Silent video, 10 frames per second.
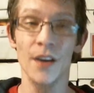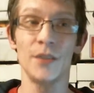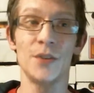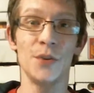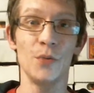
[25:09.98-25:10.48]

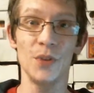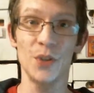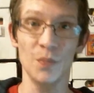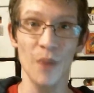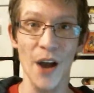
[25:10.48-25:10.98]
to
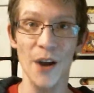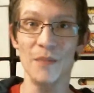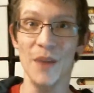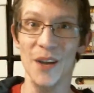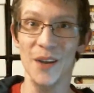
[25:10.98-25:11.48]
inspire
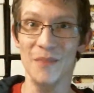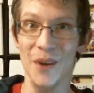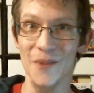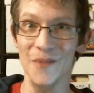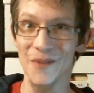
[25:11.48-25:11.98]
making
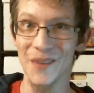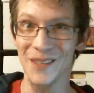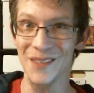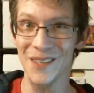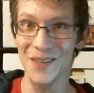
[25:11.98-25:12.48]
better
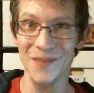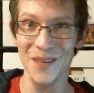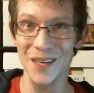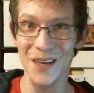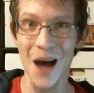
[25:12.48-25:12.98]
movies and TV,